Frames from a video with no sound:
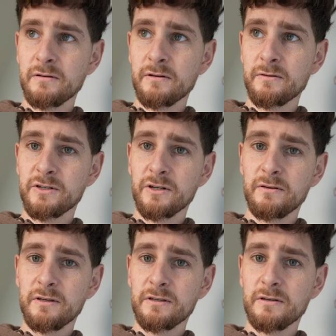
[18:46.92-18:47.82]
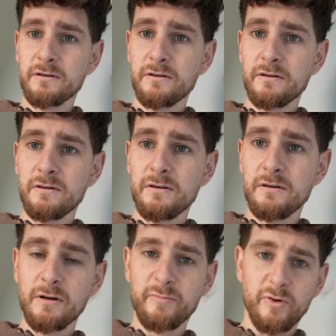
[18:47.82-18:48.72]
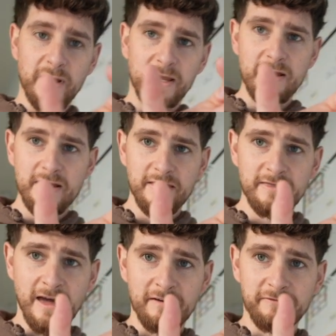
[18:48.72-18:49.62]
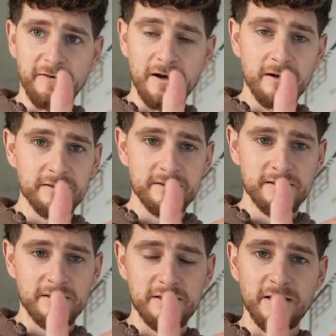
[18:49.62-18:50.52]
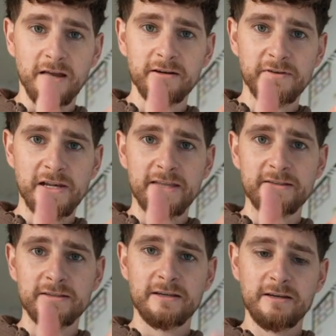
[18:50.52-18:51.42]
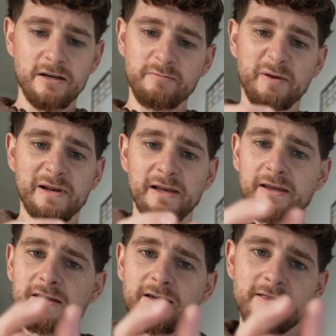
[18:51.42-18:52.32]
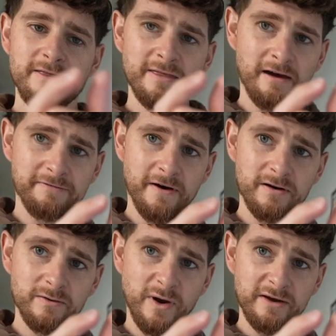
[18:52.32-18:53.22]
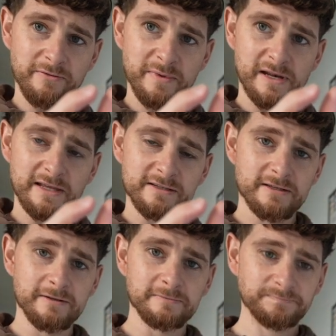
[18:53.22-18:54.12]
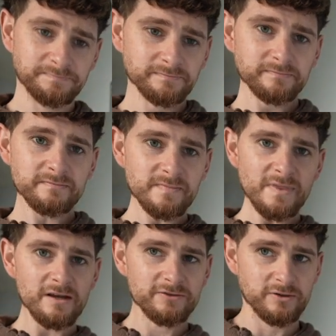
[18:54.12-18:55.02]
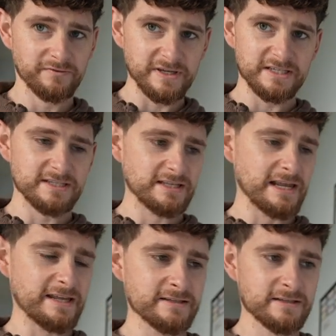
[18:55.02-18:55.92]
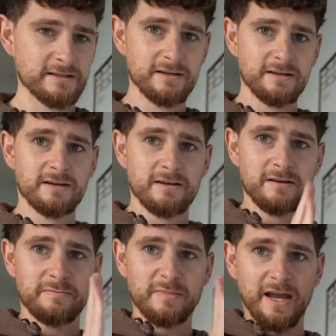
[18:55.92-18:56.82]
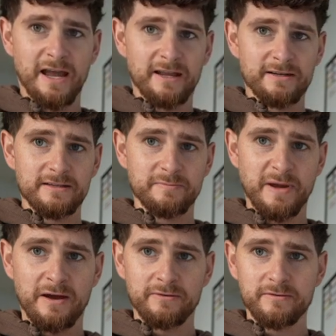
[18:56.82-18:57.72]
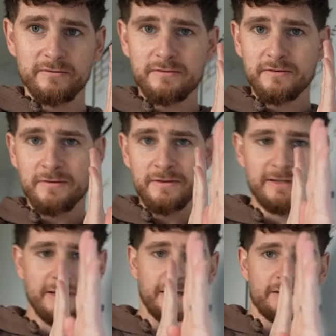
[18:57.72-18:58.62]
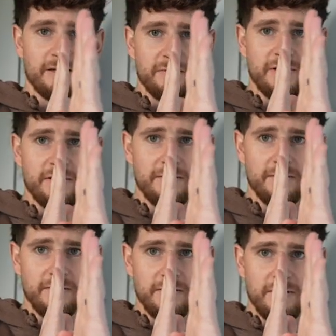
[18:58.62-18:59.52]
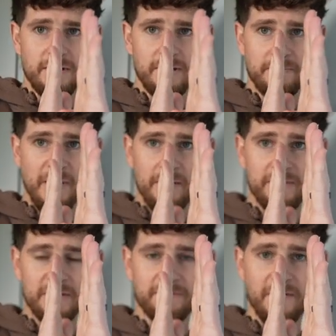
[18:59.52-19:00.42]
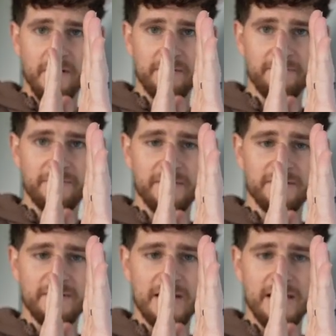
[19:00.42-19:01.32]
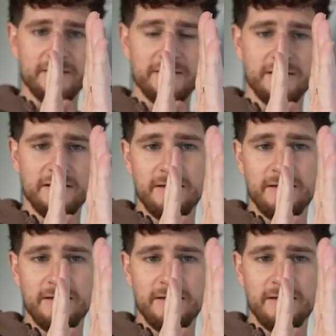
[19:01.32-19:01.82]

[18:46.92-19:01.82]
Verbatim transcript: I show you this? I'm probably like that far to the side of the lens and maybe like that far away from the lens. So if this is the lens, my hand is about, line this up, about this far in front of the lens